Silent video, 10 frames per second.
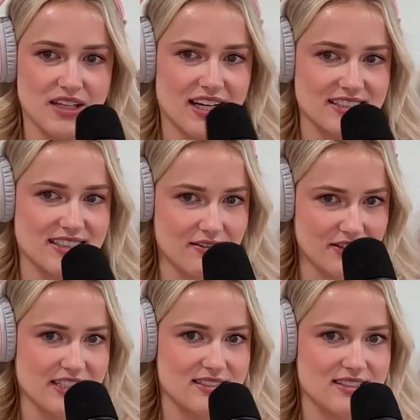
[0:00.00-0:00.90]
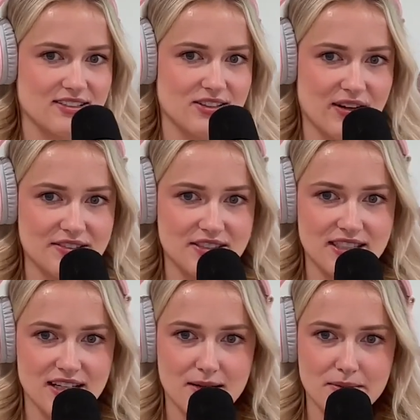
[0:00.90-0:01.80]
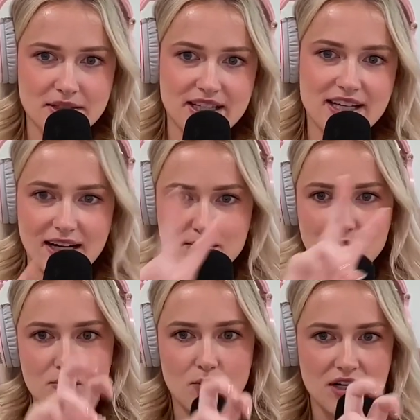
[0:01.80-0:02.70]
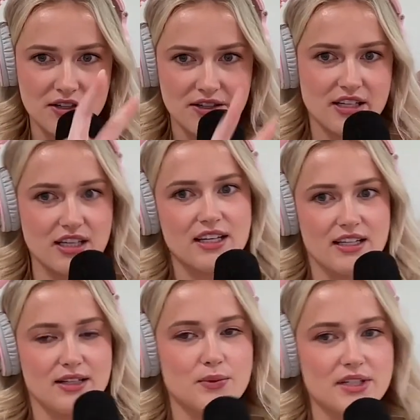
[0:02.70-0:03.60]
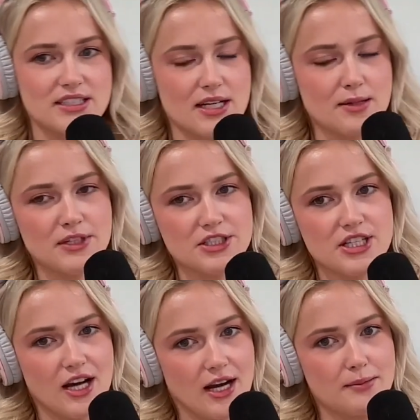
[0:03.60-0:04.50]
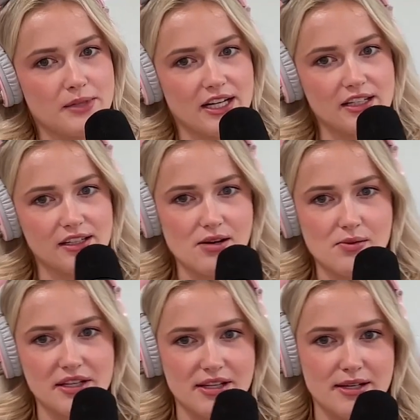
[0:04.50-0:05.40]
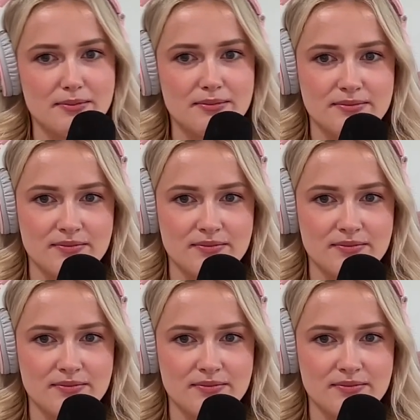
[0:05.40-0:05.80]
Guy said we could still go out to dinner, but he had one work thing and it wouldn't take much time and I could go with him.